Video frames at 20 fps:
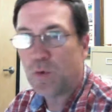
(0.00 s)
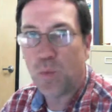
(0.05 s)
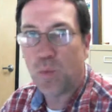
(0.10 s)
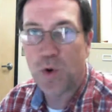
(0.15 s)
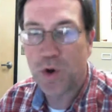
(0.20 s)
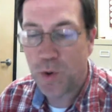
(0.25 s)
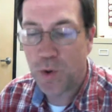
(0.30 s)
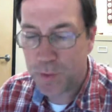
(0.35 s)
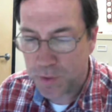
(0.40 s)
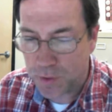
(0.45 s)

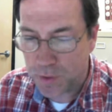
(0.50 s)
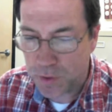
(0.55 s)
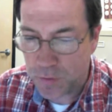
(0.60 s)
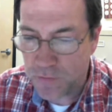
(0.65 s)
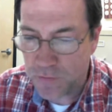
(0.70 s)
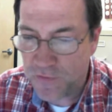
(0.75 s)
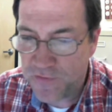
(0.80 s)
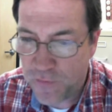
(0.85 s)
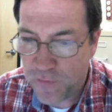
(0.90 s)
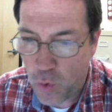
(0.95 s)
we're going to do
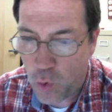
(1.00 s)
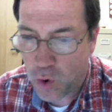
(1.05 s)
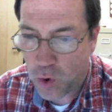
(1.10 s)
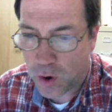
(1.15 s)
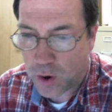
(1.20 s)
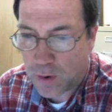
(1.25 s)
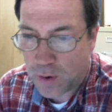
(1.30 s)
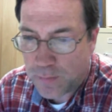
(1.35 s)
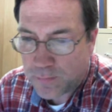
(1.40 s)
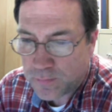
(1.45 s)

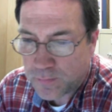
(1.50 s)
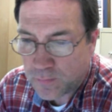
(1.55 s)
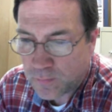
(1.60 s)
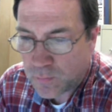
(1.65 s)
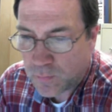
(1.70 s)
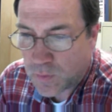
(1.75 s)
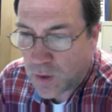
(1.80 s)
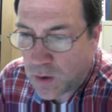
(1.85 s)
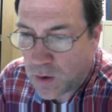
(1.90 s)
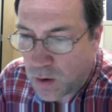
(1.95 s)
4
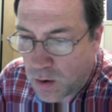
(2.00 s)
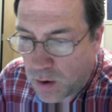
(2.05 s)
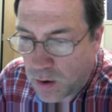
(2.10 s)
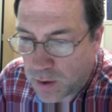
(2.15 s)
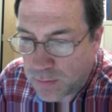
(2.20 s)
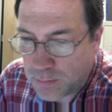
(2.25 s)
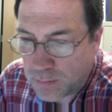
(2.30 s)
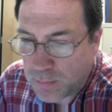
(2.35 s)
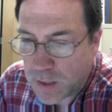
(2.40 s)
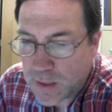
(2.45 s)

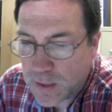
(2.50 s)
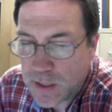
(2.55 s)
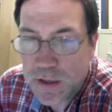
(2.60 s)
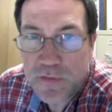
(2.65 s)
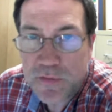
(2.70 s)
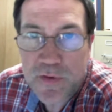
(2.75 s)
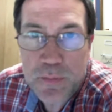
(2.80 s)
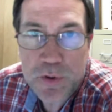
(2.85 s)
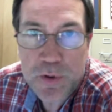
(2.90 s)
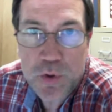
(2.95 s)
on Monday,
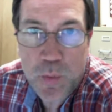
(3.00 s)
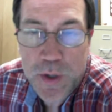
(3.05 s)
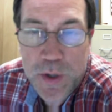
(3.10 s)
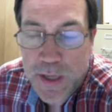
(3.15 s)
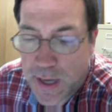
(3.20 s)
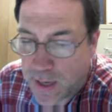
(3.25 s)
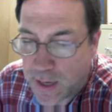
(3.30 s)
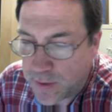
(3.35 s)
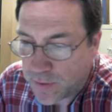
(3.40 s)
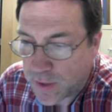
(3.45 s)
November
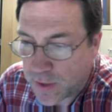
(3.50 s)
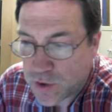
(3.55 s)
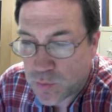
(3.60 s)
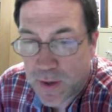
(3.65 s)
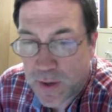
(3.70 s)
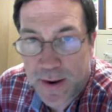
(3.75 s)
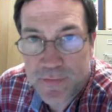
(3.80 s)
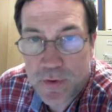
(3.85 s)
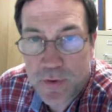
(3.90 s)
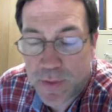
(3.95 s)
28th. That's
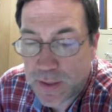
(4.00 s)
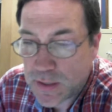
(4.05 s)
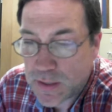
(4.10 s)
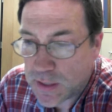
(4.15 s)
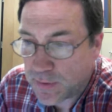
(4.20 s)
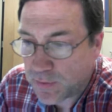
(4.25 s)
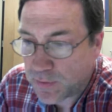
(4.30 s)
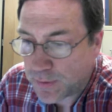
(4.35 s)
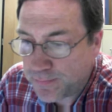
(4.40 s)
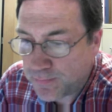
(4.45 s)
right after
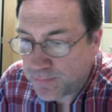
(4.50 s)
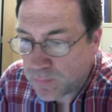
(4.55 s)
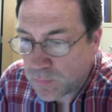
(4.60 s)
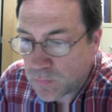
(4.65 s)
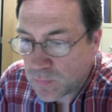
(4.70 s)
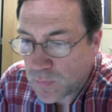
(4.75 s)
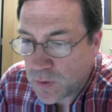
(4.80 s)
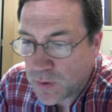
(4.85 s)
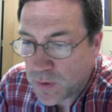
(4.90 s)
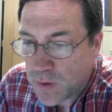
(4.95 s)
Thanksgiving.
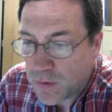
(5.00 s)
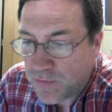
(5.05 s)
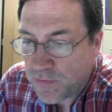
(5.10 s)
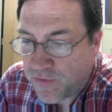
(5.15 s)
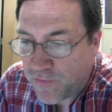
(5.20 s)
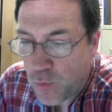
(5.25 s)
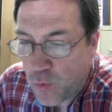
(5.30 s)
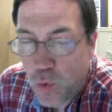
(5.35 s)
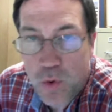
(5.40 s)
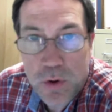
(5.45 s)

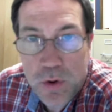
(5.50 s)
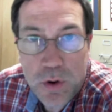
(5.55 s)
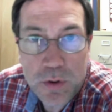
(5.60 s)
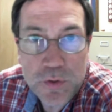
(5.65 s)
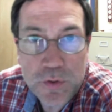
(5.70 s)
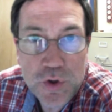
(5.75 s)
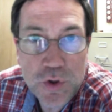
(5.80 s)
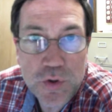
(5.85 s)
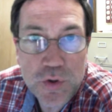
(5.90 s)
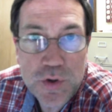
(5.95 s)
4
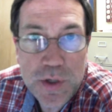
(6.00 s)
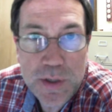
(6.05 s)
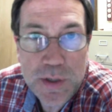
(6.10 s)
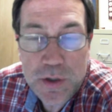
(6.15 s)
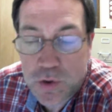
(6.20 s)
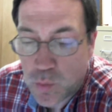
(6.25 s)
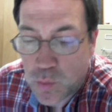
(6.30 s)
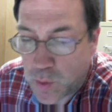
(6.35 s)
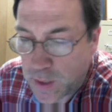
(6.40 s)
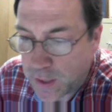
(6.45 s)
on Tuesday,
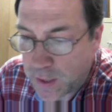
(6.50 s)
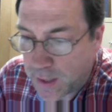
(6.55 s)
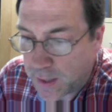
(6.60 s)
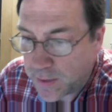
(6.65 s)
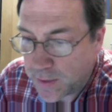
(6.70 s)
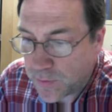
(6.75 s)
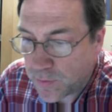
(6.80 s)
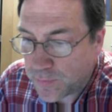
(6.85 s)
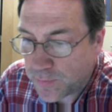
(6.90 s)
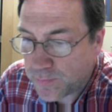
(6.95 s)
the
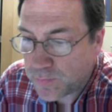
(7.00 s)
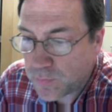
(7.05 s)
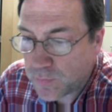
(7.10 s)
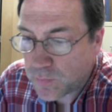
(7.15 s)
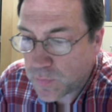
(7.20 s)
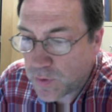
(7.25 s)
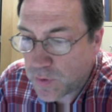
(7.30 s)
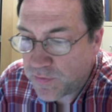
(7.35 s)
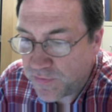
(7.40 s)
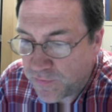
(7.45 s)
29th.
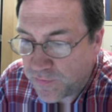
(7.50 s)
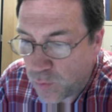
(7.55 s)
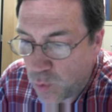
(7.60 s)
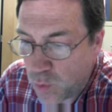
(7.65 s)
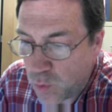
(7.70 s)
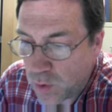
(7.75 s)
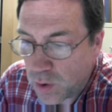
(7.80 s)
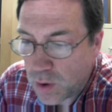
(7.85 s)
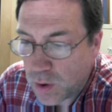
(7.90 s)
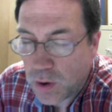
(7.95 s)

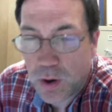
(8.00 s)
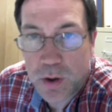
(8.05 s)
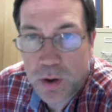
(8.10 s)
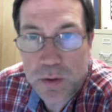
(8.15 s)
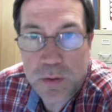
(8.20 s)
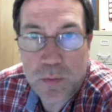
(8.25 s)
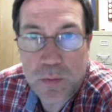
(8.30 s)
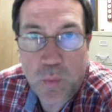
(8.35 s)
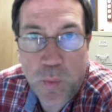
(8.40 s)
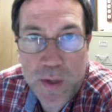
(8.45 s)
4
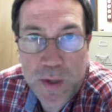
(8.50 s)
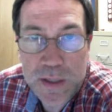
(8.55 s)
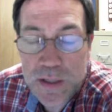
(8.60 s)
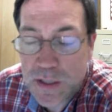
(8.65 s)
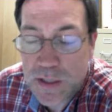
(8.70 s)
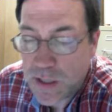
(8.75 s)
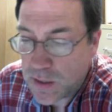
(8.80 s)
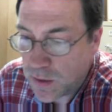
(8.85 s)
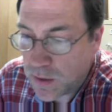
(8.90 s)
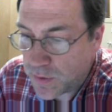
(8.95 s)
on
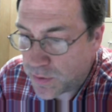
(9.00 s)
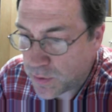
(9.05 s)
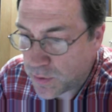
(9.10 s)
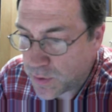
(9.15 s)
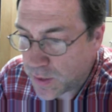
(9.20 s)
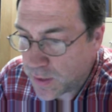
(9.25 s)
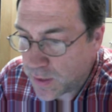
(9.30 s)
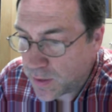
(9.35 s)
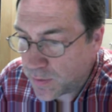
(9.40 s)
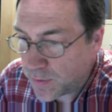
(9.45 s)
Wednesday, the
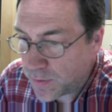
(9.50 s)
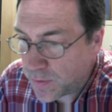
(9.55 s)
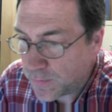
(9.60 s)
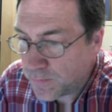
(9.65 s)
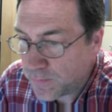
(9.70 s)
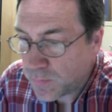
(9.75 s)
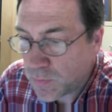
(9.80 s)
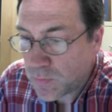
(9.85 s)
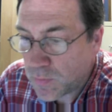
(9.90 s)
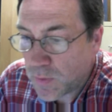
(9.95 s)
30th.
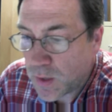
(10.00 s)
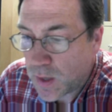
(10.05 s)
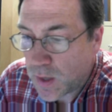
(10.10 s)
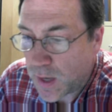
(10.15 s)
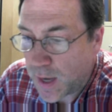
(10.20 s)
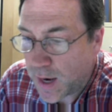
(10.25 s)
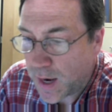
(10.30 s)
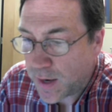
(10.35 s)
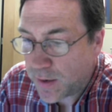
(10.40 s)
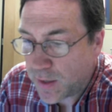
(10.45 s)

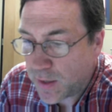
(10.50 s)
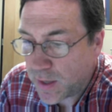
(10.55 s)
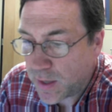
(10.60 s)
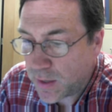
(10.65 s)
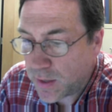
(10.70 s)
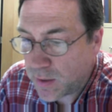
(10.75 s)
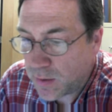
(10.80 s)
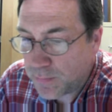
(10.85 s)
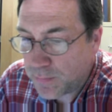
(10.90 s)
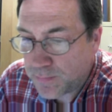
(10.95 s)
And
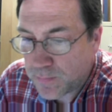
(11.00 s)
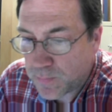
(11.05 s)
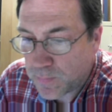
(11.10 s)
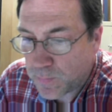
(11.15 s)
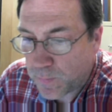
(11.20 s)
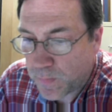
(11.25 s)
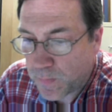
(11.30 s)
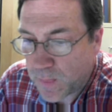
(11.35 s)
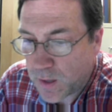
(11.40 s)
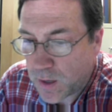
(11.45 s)
then
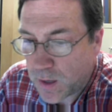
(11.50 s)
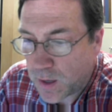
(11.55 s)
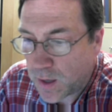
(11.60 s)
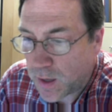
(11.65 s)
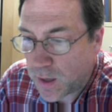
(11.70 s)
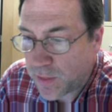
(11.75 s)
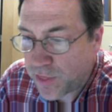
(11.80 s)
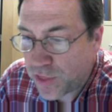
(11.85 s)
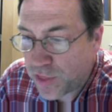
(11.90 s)
4